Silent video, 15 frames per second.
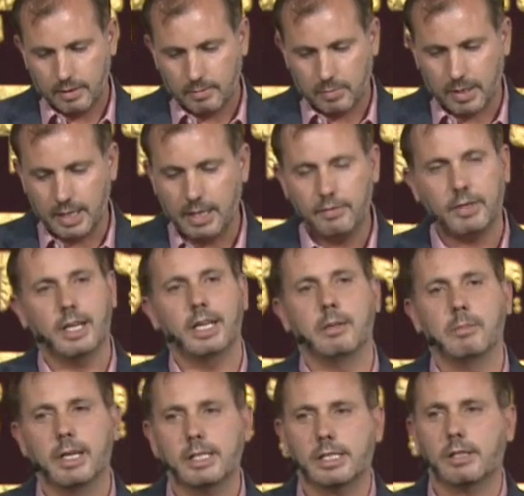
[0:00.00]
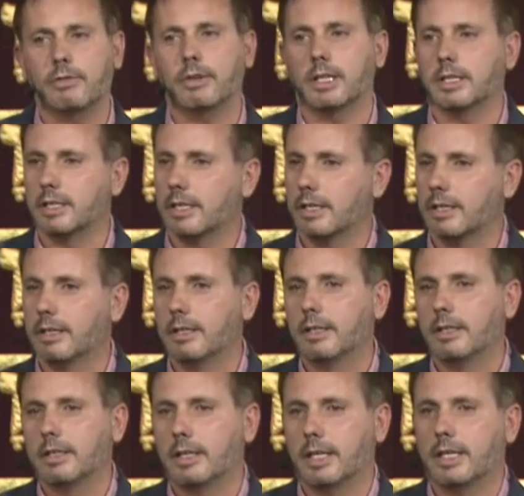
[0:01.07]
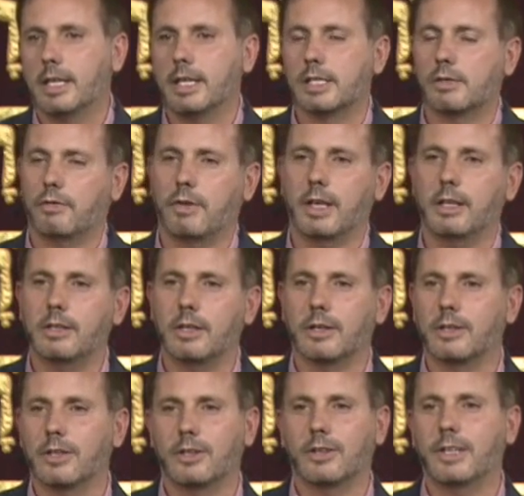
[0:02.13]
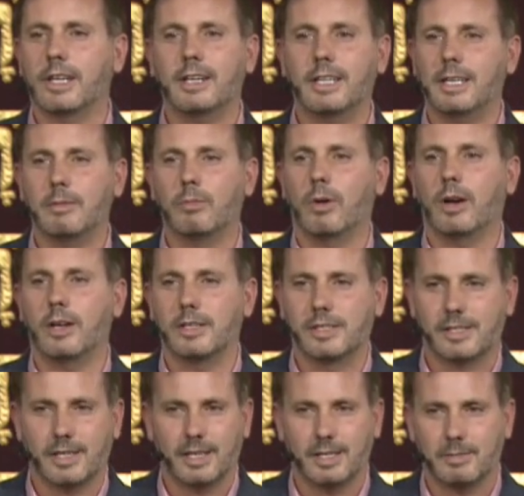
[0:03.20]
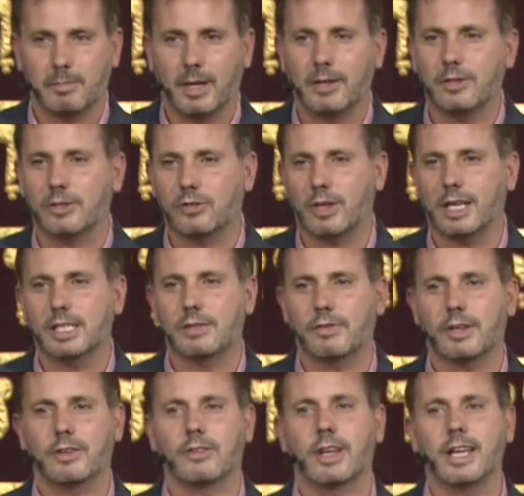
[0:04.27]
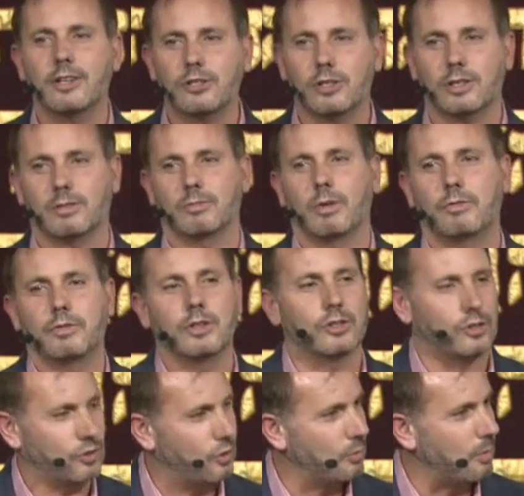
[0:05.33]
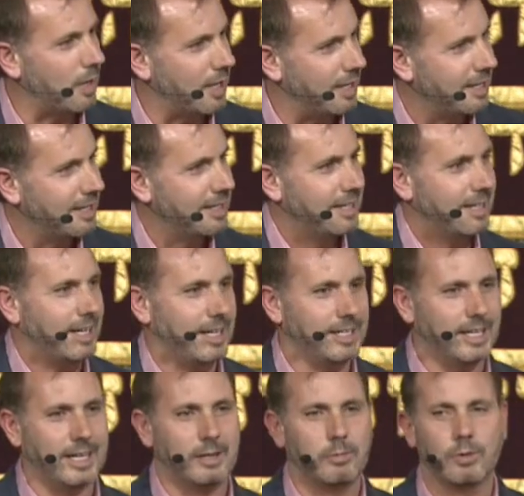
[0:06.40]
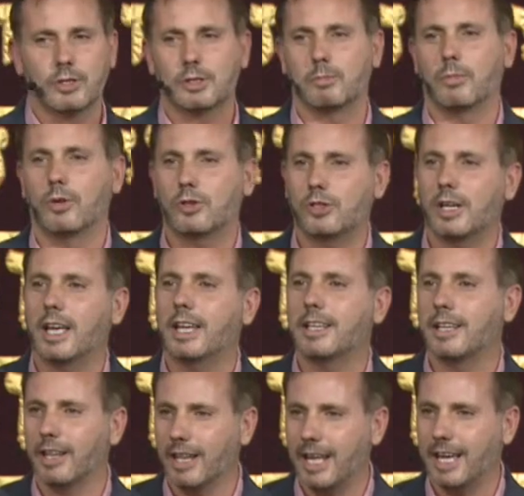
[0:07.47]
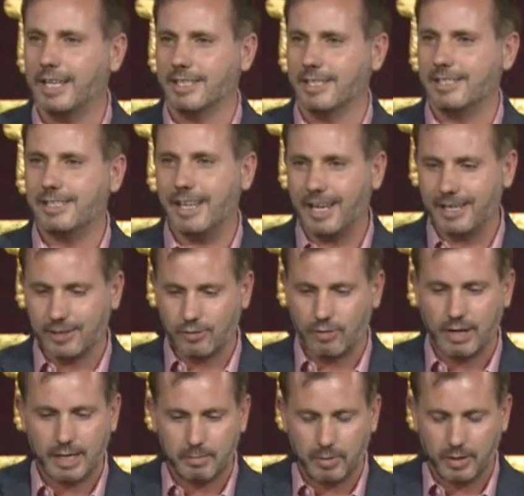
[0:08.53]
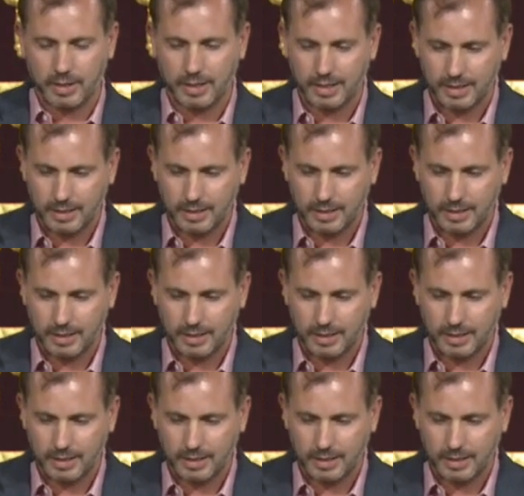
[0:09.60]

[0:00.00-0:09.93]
But even in the midst of it, in his failure, you know, there he was at Mount Transfiguration with Yeshua, and there was Moshe in the land. Isn't that incredible?